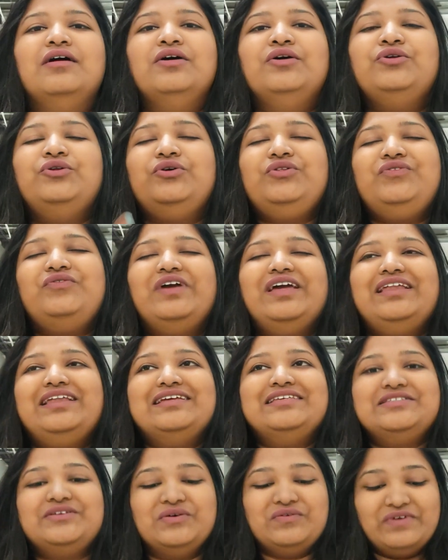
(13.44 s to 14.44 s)
Ruth Ware
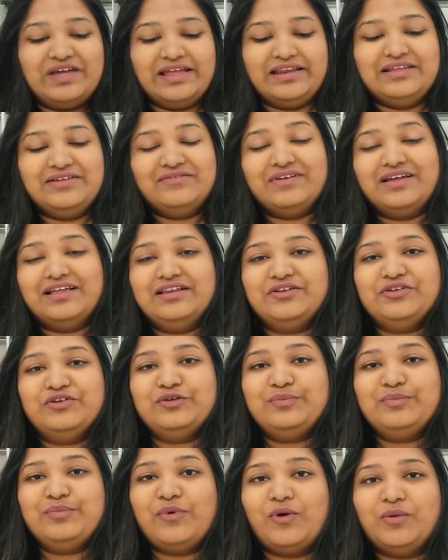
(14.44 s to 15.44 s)
is a very
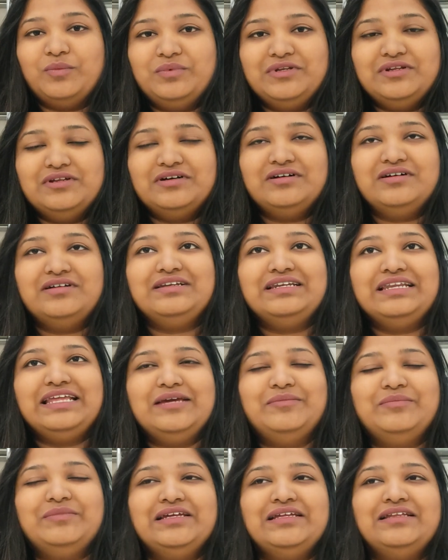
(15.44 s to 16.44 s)
well-known popular
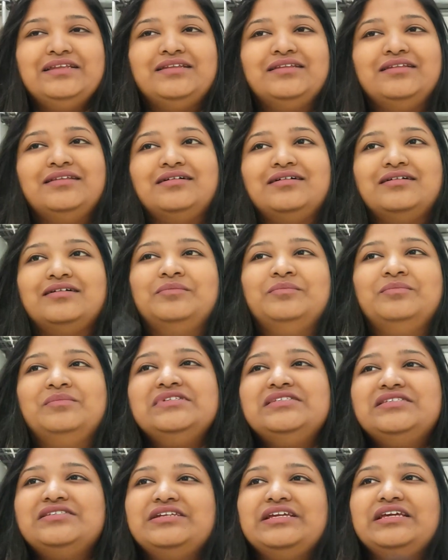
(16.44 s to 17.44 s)
name in
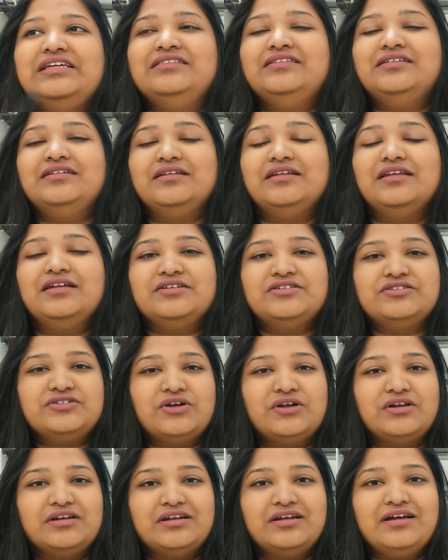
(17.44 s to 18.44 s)
mystery thriller
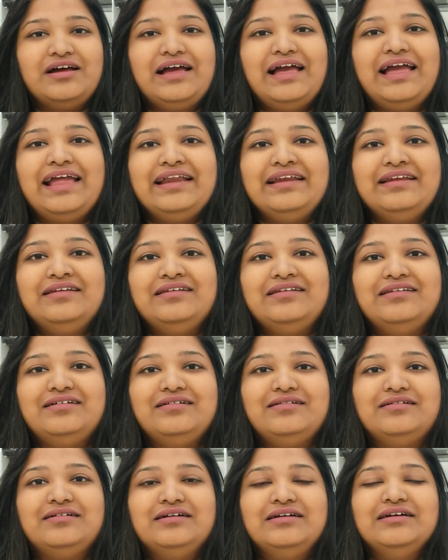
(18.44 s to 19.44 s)
genre, and
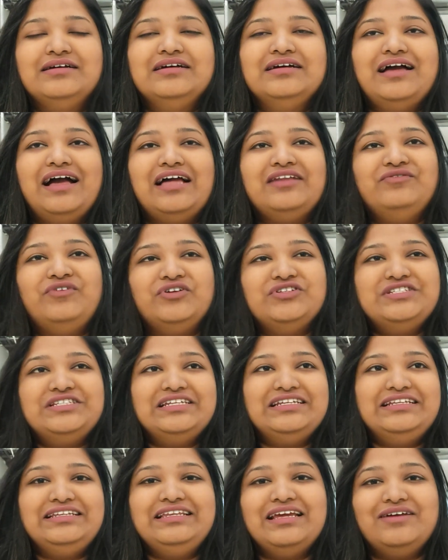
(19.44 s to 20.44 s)

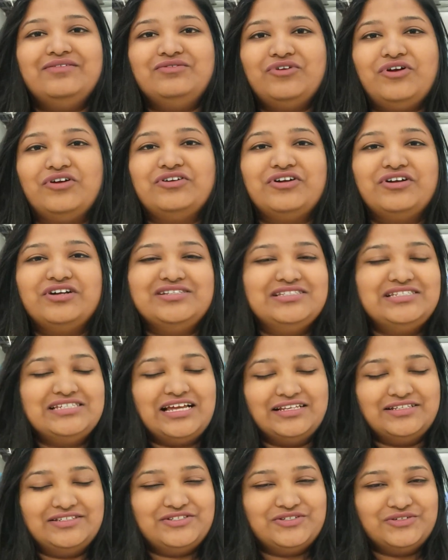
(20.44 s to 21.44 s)
unfortunately I've not got a
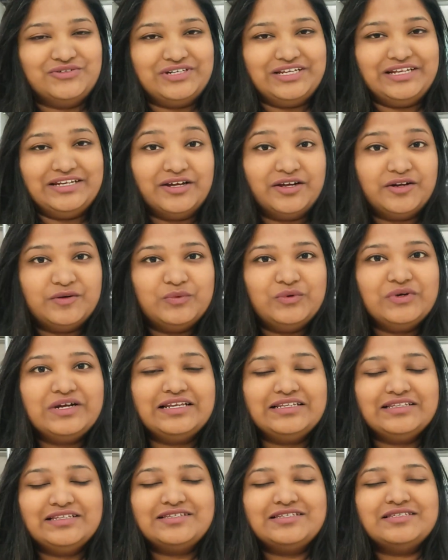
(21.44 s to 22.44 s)
chance to read her book,
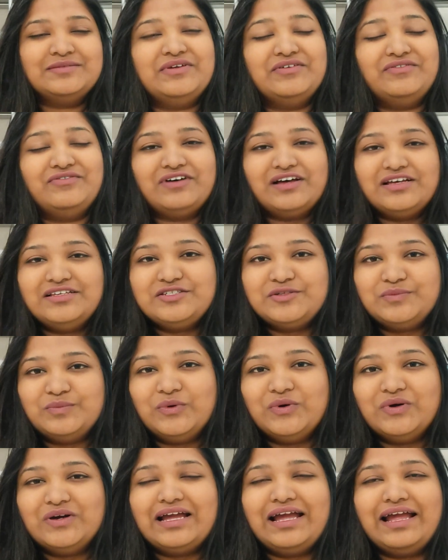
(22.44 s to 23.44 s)
and this is my first
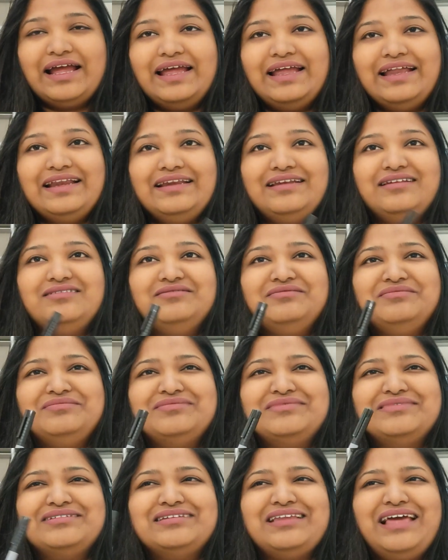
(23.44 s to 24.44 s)
book and
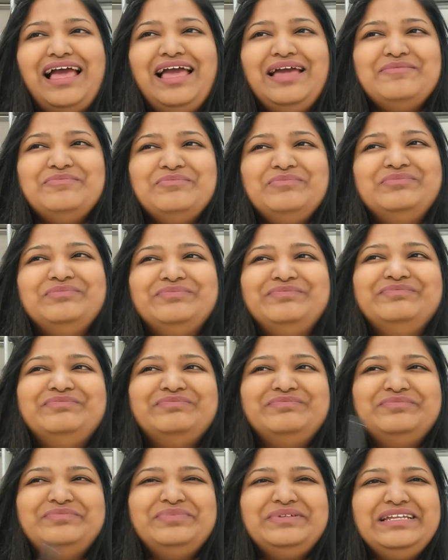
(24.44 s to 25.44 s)
I'm
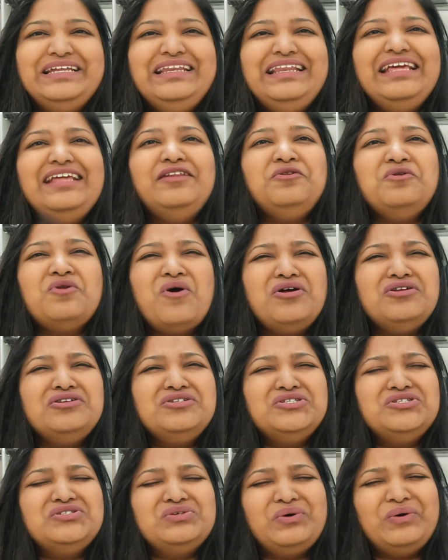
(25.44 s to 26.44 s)
pretty
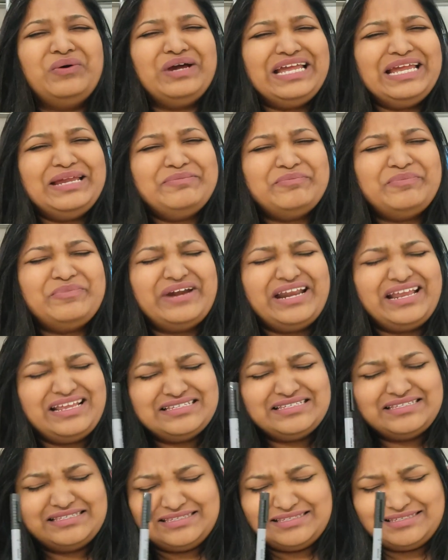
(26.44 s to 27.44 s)
not so
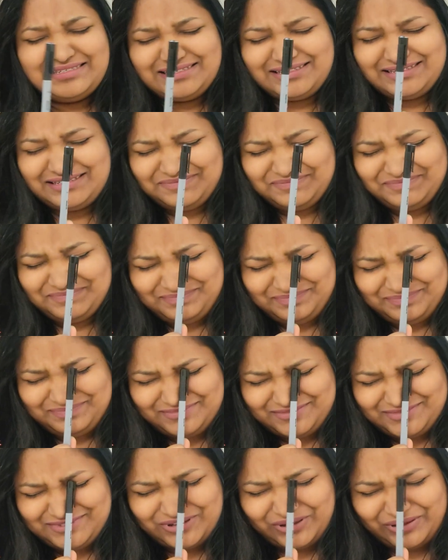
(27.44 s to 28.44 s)
impressed.
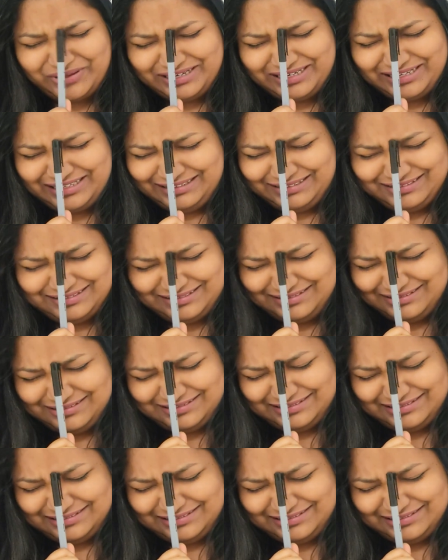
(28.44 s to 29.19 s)
Sorry.